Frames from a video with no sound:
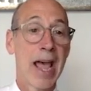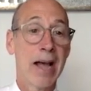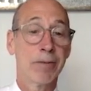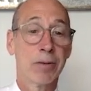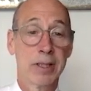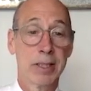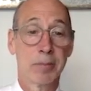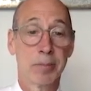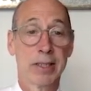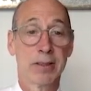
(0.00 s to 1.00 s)
after the
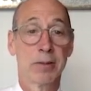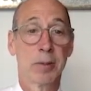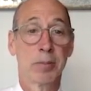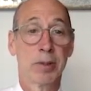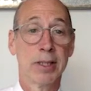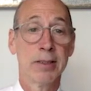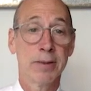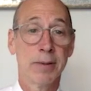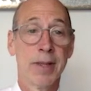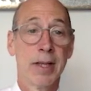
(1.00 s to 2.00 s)
implant has been placed.